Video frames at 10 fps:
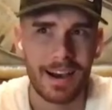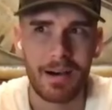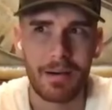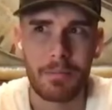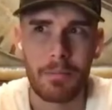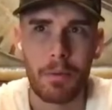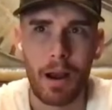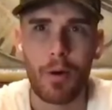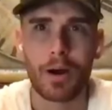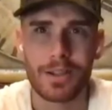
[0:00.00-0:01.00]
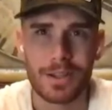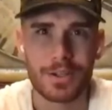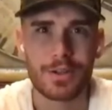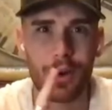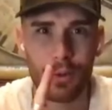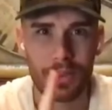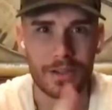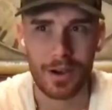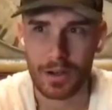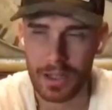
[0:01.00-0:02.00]
um, but i walked in the studio with the
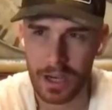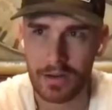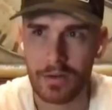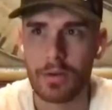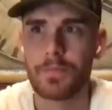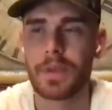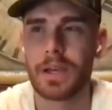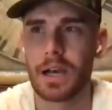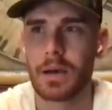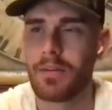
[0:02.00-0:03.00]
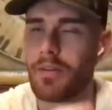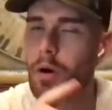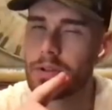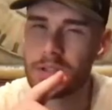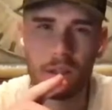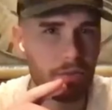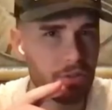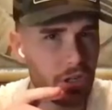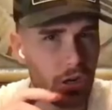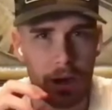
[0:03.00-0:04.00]
song title um, I've always
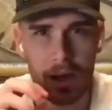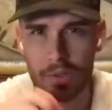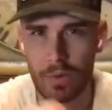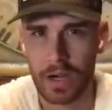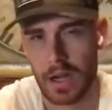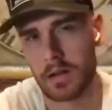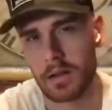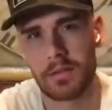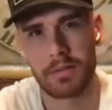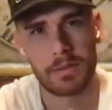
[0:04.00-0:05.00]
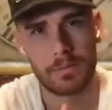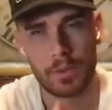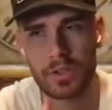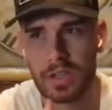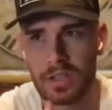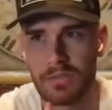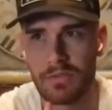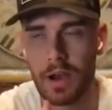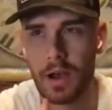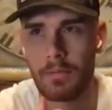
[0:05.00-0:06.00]
loved Jeremiah 29 11, which says,
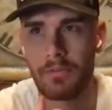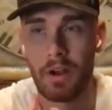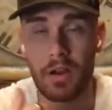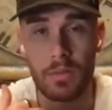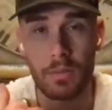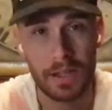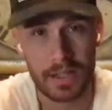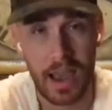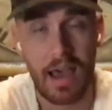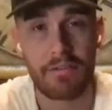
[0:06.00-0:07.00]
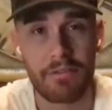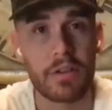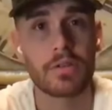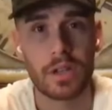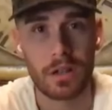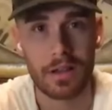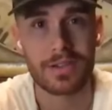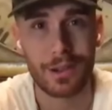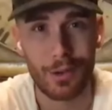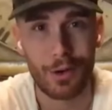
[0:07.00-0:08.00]
um, For I know the plans I have for you,
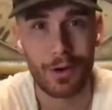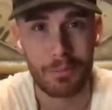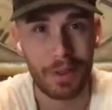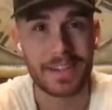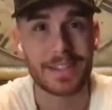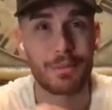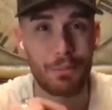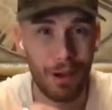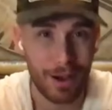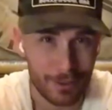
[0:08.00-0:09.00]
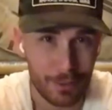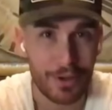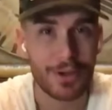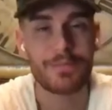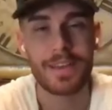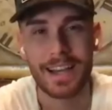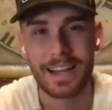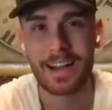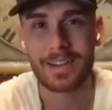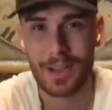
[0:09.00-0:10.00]
declares the Lord plans to prosper you,
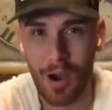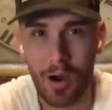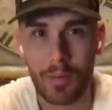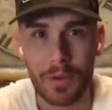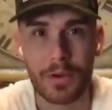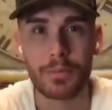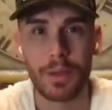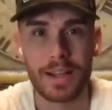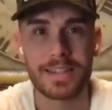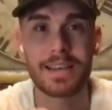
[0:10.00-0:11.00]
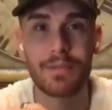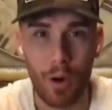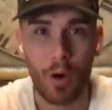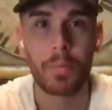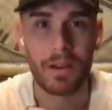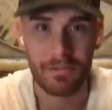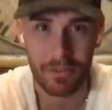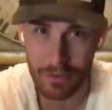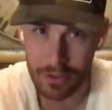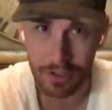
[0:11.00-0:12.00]
not to harm you, plans to give you hope and a
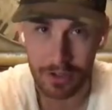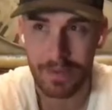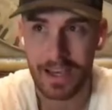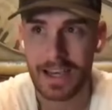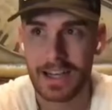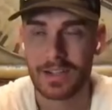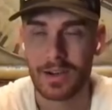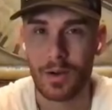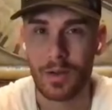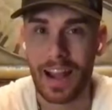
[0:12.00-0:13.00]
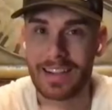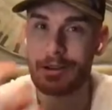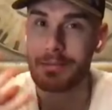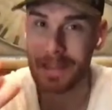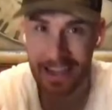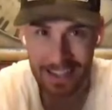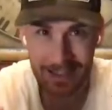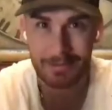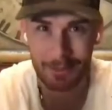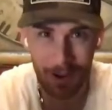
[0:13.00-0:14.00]
future. So that's the
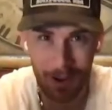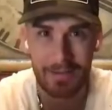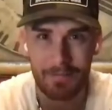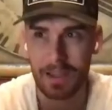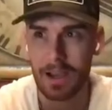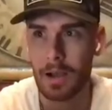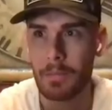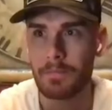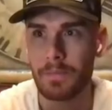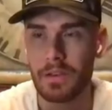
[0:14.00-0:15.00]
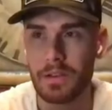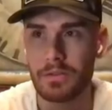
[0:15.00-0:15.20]
meat, right? Um,